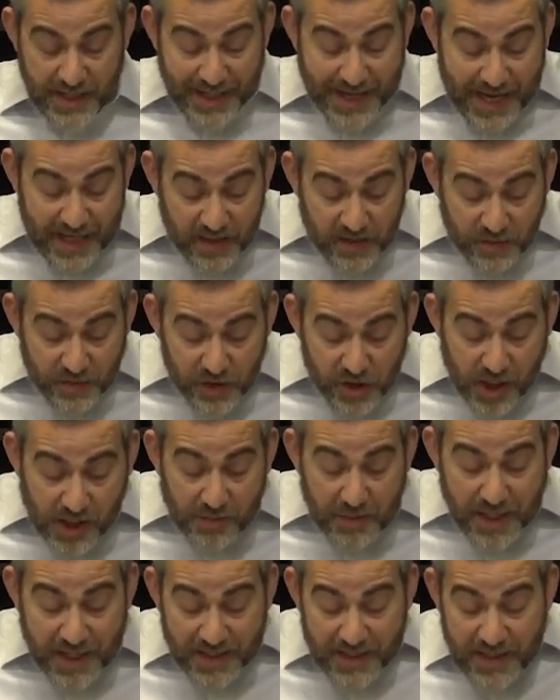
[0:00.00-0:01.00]
Chas
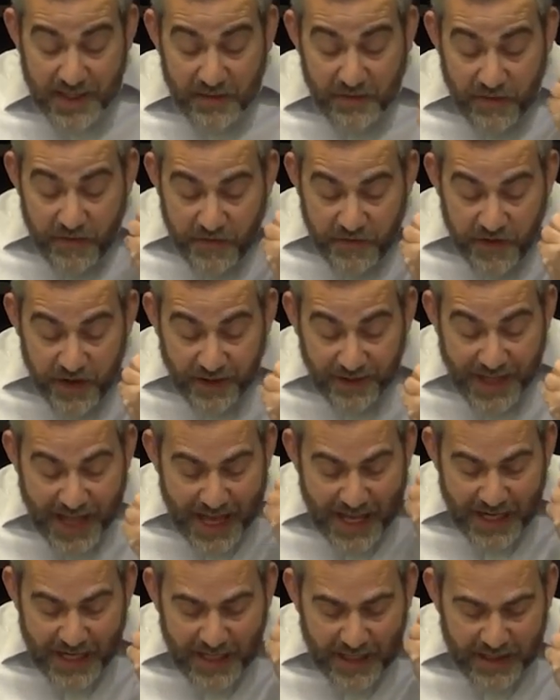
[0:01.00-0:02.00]
v'shalom, he doesn't even feel
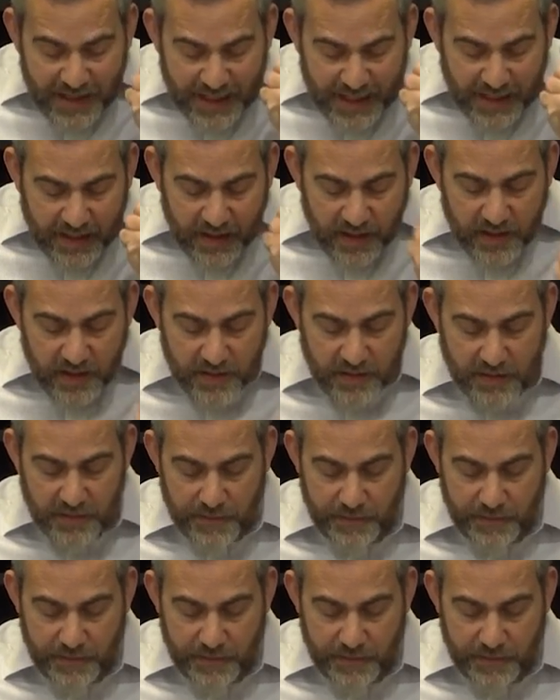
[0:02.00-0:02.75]
anything.